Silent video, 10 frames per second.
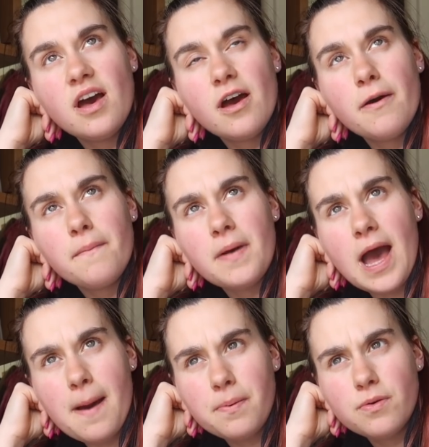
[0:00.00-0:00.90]
um,
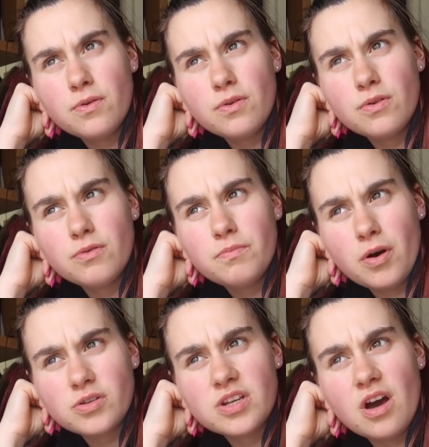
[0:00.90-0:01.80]
apple
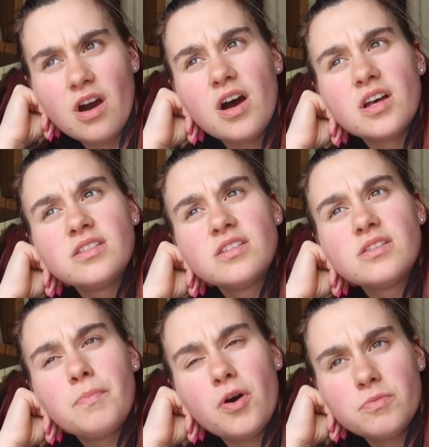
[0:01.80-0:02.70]
podcast
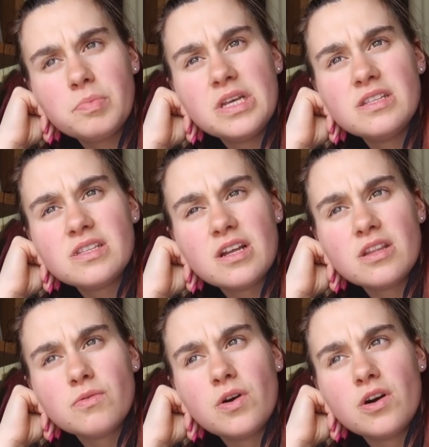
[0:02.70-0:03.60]
podbean's
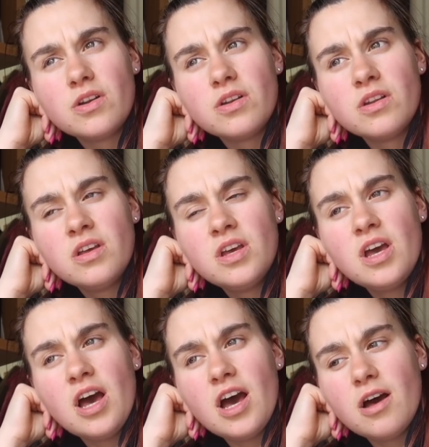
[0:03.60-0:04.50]
another one
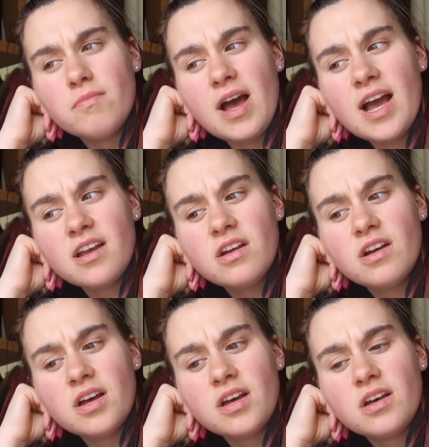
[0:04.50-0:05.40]
um,
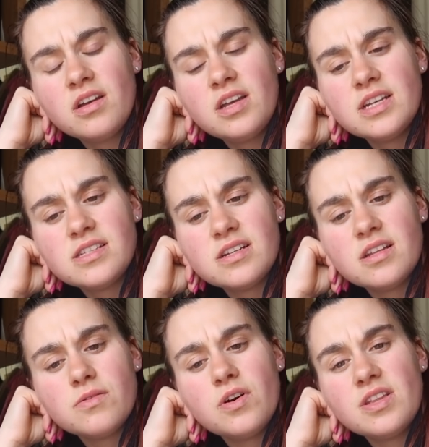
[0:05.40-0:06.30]
anchor is
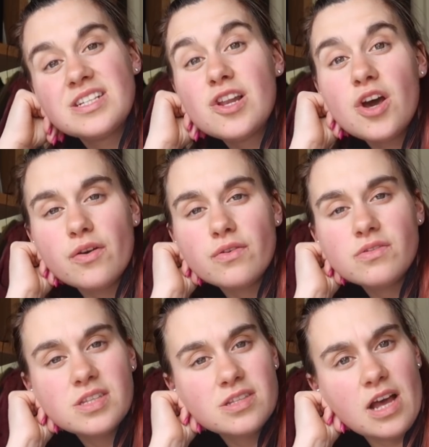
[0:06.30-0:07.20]
another one there's
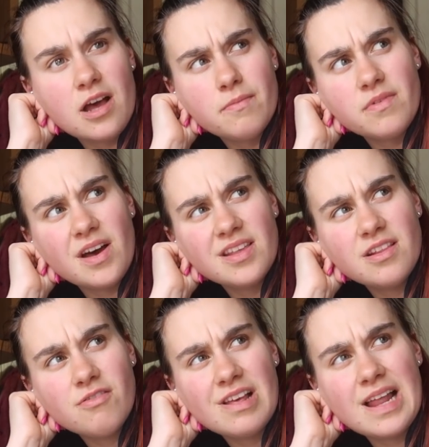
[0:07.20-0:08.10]
loads um, i
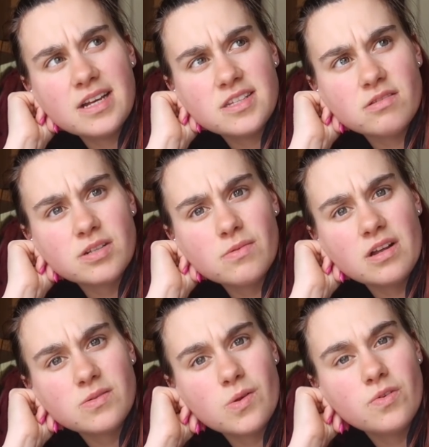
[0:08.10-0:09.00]
think they're on alexa as
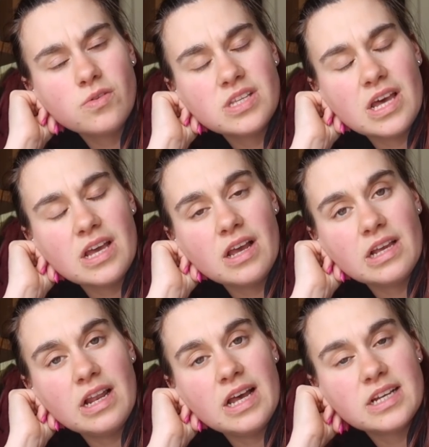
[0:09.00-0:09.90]
well so if you say
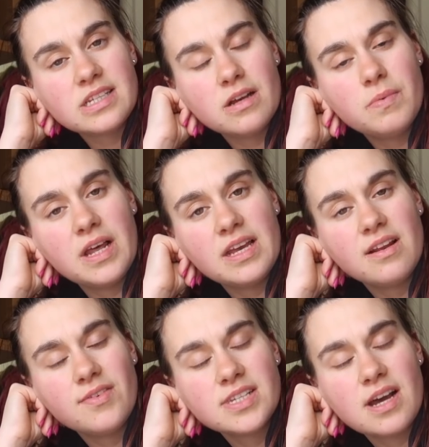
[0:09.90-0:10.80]
like alexa play
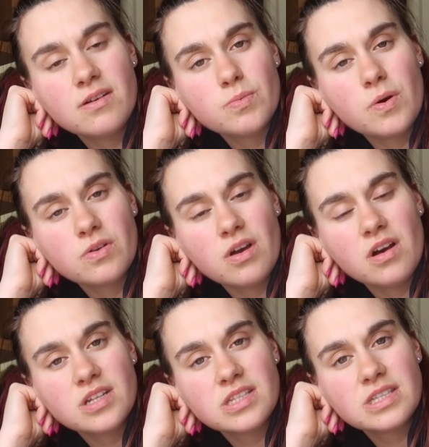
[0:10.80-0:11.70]
olivia towers
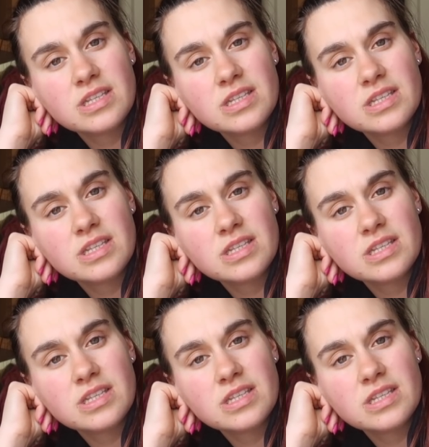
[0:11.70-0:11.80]
podcasts